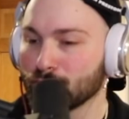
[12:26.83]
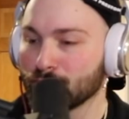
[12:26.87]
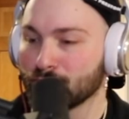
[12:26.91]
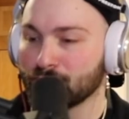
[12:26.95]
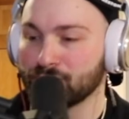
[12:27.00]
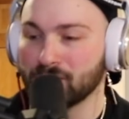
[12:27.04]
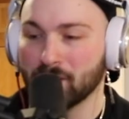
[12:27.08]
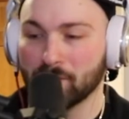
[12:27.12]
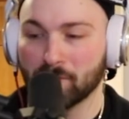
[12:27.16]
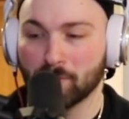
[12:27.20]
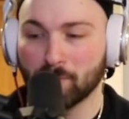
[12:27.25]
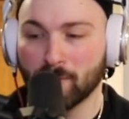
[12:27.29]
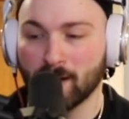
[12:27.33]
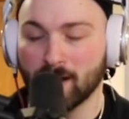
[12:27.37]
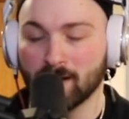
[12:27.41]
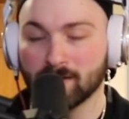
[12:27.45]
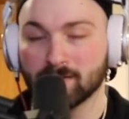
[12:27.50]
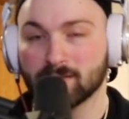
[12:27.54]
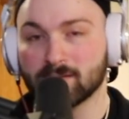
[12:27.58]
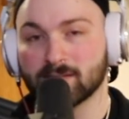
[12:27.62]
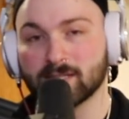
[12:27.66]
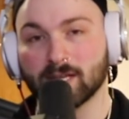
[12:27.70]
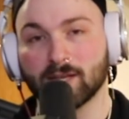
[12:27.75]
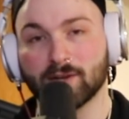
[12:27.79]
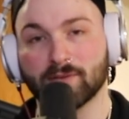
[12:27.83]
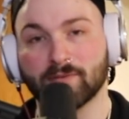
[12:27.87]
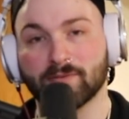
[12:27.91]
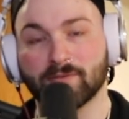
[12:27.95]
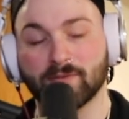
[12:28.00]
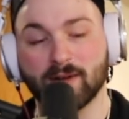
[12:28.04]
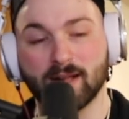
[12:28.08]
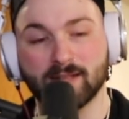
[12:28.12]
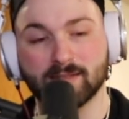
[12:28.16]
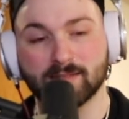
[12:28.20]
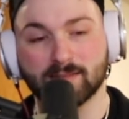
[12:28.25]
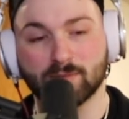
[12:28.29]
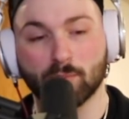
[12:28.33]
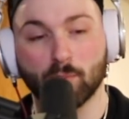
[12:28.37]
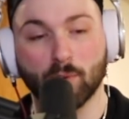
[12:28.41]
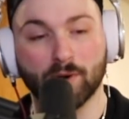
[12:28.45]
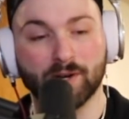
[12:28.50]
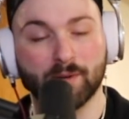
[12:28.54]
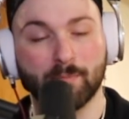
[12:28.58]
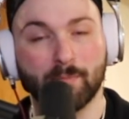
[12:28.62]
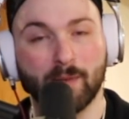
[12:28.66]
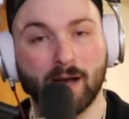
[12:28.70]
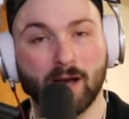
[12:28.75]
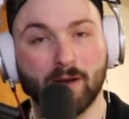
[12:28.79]
Share it around. Tell your friends.
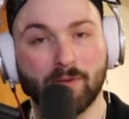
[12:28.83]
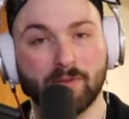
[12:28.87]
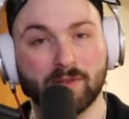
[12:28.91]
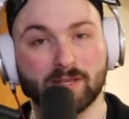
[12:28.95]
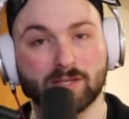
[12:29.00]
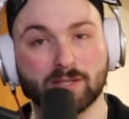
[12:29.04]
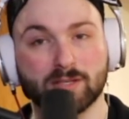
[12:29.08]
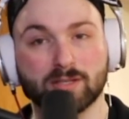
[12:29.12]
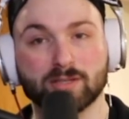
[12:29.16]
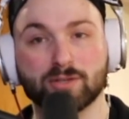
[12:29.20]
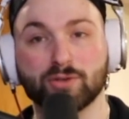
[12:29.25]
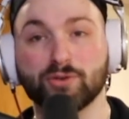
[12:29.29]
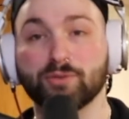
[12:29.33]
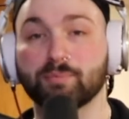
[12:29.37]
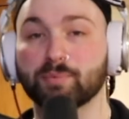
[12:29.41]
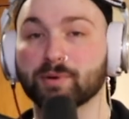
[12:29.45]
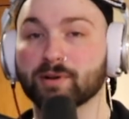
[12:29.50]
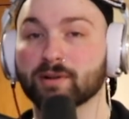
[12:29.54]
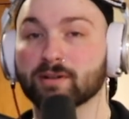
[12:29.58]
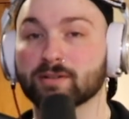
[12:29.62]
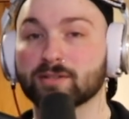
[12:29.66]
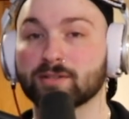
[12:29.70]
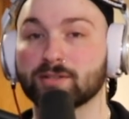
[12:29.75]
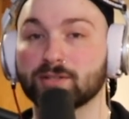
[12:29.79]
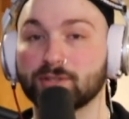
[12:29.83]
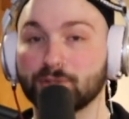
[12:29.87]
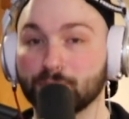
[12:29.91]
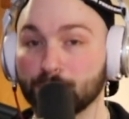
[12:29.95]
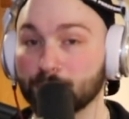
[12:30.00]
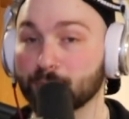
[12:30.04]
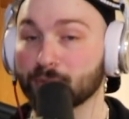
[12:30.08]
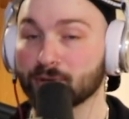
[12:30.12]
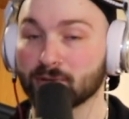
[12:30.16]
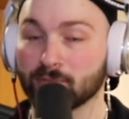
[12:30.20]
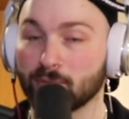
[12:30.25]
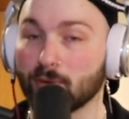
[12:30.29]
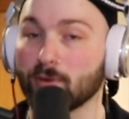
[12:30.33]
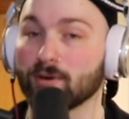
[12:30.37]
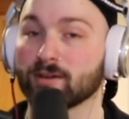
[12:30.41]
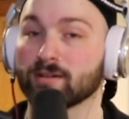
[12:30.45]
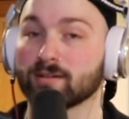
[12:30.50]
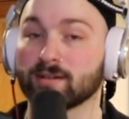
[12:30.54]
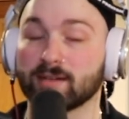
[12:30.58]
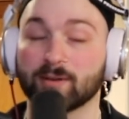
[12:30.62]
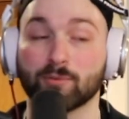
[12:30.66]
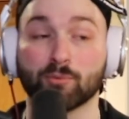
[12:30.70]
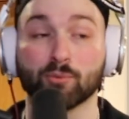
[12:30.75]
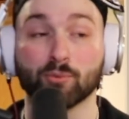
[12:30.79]
Word of mouth is super, super
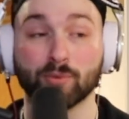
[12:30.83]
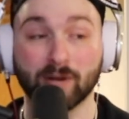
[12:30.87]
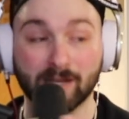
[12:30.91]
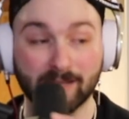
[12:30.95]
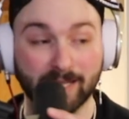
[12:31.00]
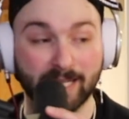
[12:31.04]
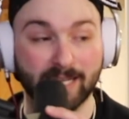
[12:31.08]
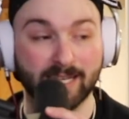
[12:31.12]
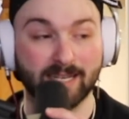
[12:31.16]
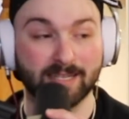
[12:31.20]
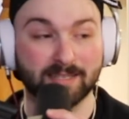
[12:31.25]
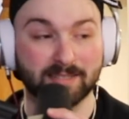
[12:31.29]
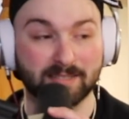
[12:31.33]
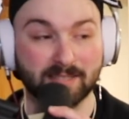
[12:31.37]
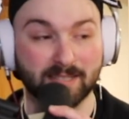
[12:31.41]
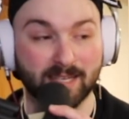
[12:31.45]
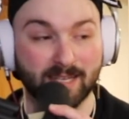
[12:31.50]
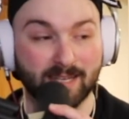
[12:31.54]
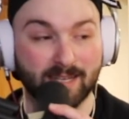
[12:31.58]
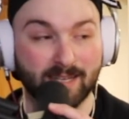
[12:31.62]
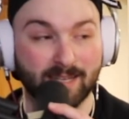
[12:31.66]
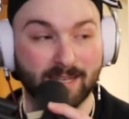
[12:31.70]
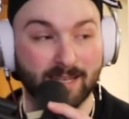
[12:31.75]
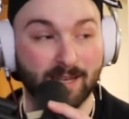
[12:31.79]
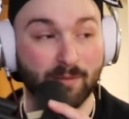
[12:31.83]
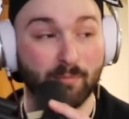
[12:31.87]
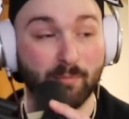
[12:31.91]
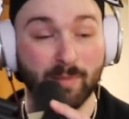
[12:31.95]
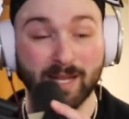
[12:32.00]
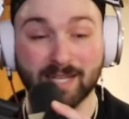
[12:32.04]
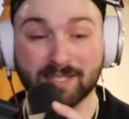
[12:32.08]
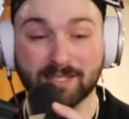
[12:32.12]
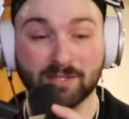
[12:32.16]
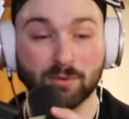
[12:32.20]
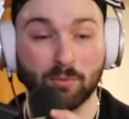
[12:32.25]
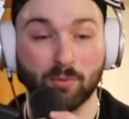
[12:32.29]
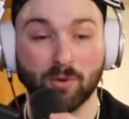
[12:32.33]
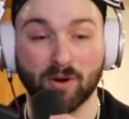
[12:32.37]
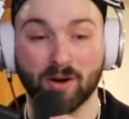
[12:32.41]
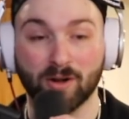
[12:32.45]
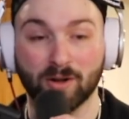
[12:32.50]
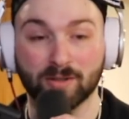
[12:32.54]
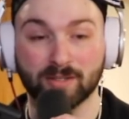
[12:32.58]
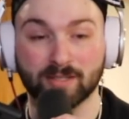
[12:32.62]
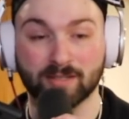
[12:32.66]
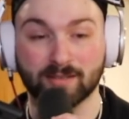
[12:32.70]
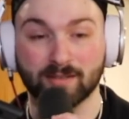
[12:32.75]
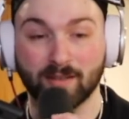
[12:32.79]
important. It really is. It means the
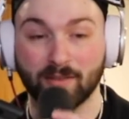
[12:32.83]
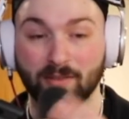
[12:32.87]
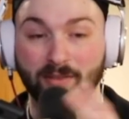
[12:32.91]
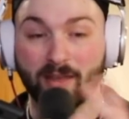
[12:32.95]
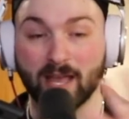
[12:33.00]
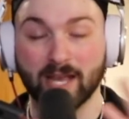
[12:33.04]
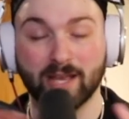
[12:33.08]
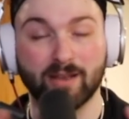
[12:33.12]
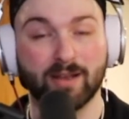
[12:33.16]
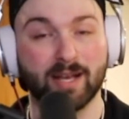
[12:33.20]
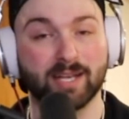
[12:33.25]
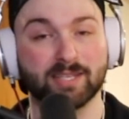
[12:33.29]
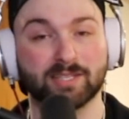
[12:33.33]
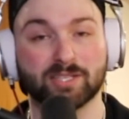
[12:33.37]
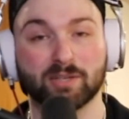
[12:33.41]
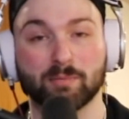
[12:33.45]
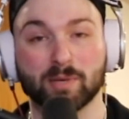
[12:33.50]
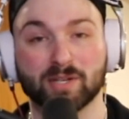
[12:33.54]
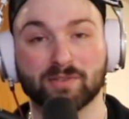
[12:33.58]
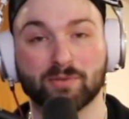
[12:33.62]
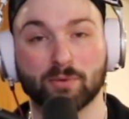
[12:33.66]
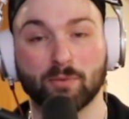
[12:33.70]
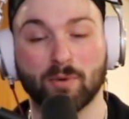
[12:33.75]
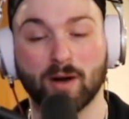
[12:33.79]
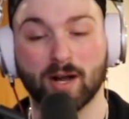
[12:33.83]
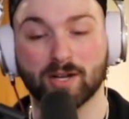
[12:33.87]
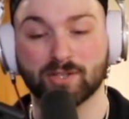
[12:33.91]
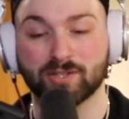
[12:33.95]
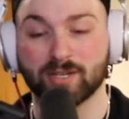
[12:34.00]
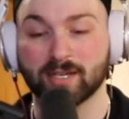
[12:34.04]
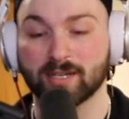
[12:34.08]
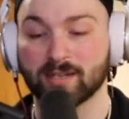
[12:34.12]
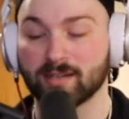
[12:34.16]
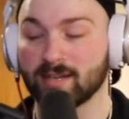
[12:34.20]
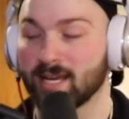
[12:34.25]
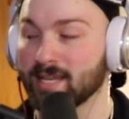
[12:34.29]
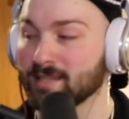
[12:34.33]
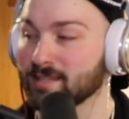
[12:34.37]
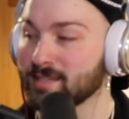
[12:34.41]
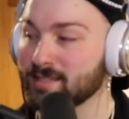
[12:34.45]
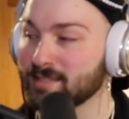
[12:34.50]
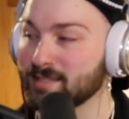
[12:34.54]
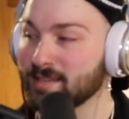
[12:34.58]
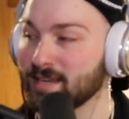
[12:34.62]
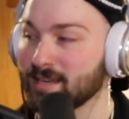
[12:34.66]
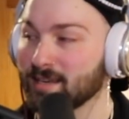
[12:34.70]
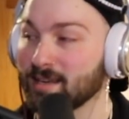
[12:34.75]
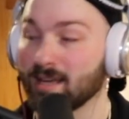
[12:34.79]
world. Thank you guys so much for watching and
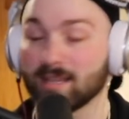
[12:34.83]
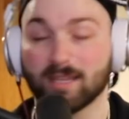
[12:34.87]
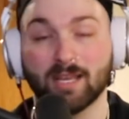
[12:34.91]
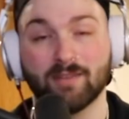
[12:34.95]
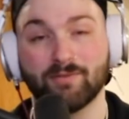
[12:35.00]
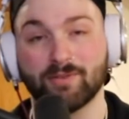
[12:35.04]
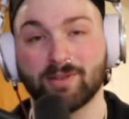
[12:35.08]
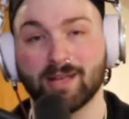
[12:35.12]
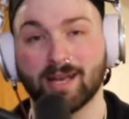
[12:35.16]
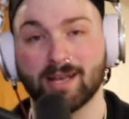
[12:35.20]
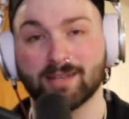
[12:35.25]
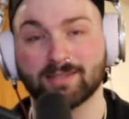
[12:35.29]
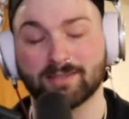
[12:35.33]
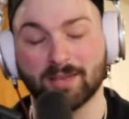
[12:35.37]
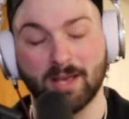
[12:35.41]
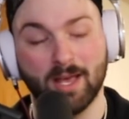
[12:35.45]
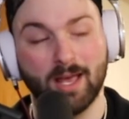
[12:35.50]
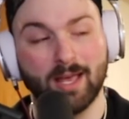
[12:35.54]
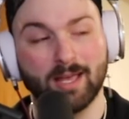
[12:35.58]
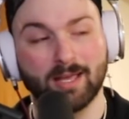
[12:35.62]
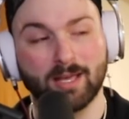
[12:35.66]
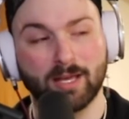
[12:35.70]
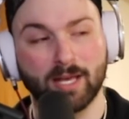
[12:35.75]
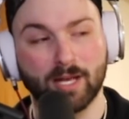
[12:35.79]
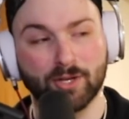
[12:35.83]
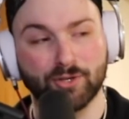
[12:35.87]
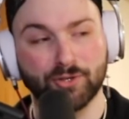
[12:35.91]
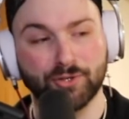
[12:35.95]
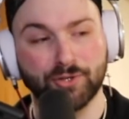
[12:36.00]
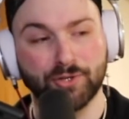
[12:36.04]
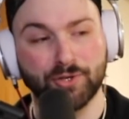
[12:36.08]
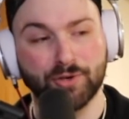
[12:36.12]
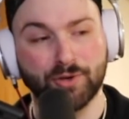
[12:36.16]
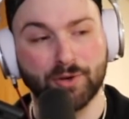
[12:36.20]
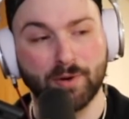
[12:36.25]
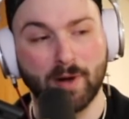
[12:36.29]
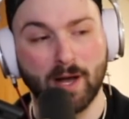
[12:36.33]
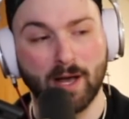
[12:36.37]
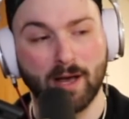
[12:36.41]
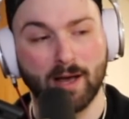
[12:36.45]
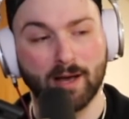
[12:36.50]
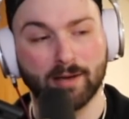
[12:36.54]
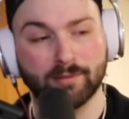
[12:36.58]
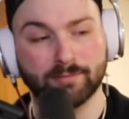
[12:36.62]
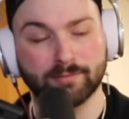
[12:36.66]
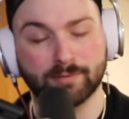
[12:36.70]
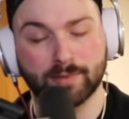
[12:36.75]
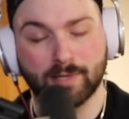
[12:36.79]
listening. I love you guys. Catch you
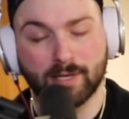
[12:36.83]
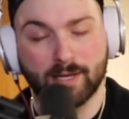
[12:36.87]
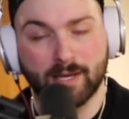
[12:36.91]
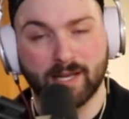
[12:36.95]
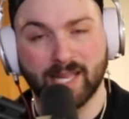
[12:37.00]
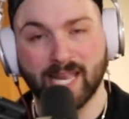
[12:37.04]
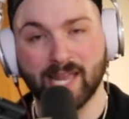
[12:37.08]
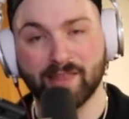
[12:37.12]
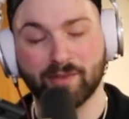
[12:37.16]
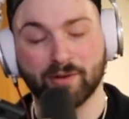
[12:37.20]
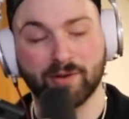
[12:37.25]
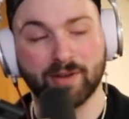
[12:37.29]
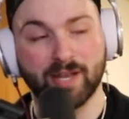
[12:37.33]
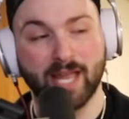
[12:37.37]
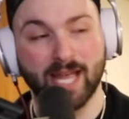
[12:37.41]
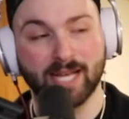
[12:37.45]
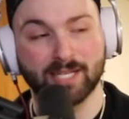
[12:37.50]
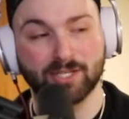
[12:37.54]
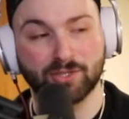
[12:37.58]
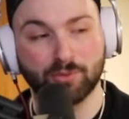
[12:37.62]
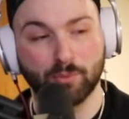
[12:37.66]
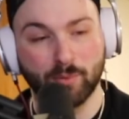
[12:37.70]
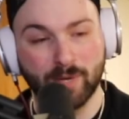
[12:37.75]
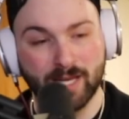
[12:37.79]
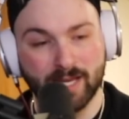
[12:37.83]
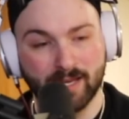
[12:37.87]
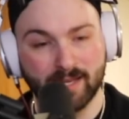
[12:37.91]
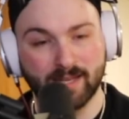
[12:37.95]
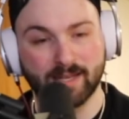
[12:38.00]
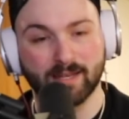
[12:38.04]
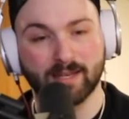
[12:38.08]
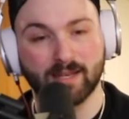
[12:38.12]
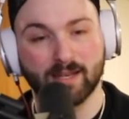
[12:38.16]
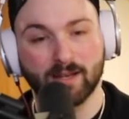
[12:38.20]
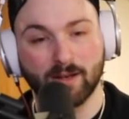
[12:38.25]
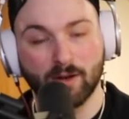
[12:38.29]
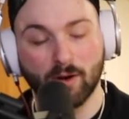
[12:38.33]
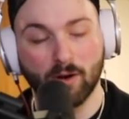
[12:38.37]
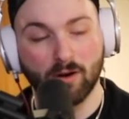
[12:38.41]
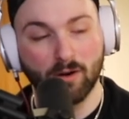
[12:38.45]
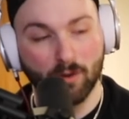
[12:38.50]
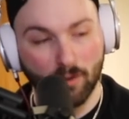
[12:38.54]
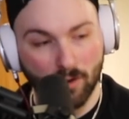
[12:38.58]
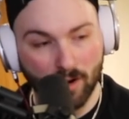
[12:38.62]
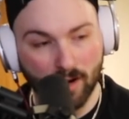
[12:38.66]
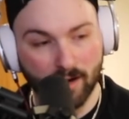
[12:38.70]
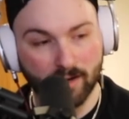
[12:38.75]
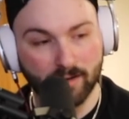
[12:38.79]
either next week
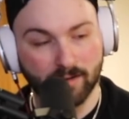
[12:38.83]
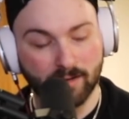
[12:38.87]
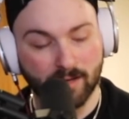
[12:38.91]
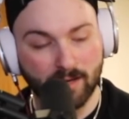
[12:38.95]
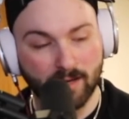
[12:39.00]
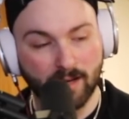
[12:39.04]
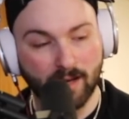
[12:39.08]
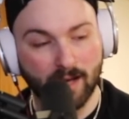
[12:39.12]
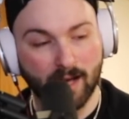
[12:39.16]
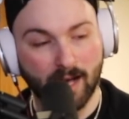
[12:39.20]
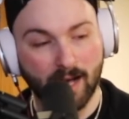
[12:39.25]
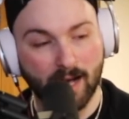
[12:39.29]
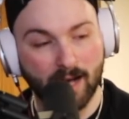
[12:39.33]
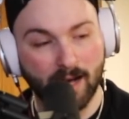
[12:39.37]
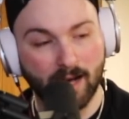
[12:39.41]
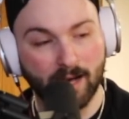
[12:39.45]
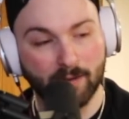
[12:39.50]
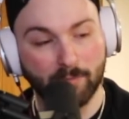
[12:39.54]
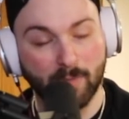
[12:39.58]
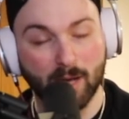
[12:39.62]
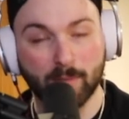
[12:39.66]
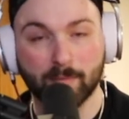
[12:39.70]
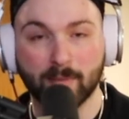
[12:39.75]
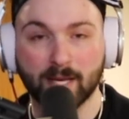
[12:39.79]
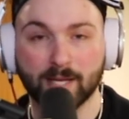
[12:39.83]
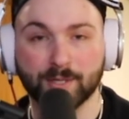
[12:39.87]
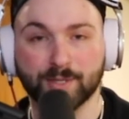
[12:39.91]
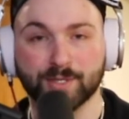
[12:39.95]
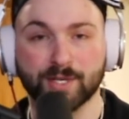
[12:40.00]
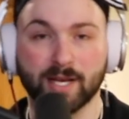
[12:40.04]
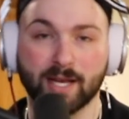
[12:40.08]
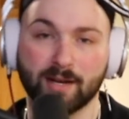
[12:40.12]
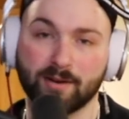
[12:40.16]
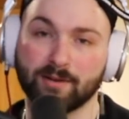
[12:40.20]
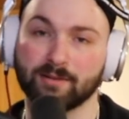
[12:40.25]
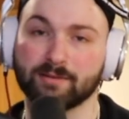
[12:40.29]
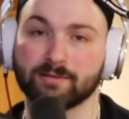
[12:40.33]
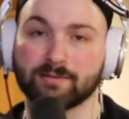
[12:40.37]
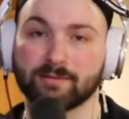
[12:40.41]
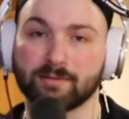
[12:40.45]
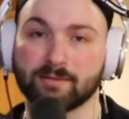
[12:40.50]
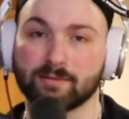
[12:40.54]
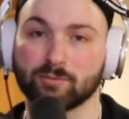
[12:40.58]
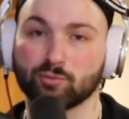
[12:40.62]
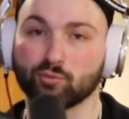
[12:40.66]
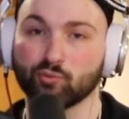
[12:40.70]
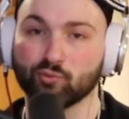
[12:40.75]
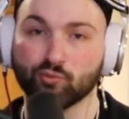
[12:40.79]
or on my main channel.
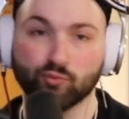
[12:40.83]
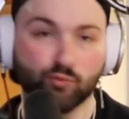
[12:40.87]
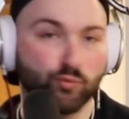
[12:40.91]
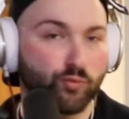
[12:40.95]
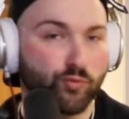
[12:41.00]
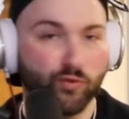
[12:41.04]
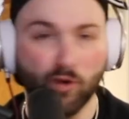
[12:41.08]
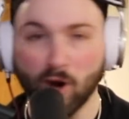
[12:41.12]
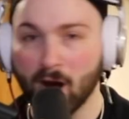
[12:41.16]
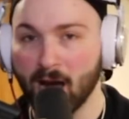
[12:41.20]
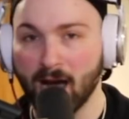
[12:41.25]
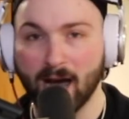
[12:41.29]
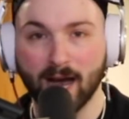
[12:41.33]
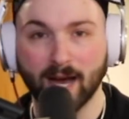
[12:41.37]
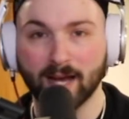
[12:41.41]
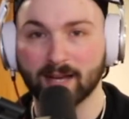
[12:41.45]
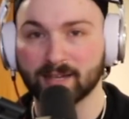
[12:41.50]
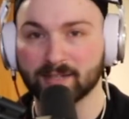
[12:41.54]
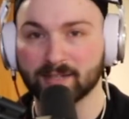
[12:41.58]
Mwah.